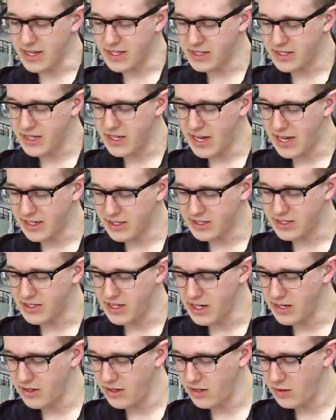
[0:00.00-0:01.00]
S D X
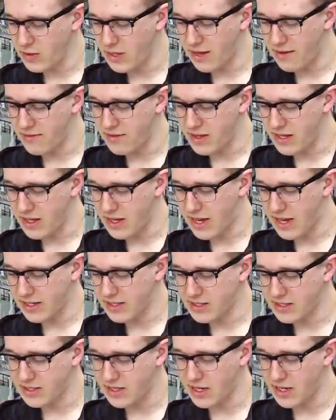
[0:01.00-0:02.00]
Standard, we have the
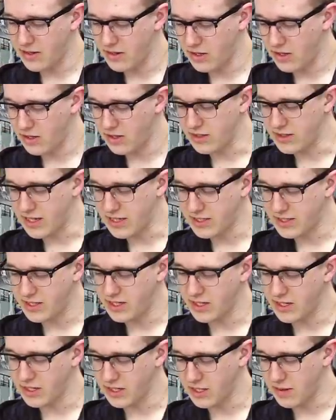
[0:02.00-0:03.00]
X Standard
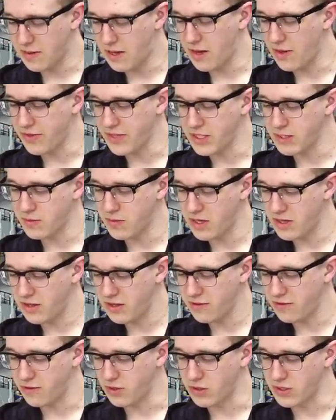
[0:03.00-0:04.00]
Destiny Gundam out this
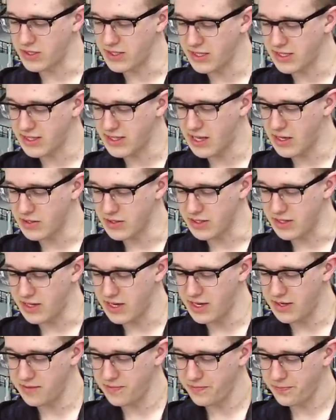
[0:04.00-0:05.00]
month for six thousand
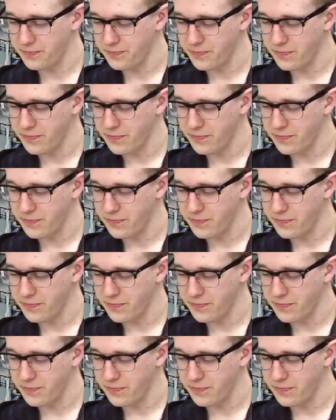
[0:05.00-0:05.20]
yen.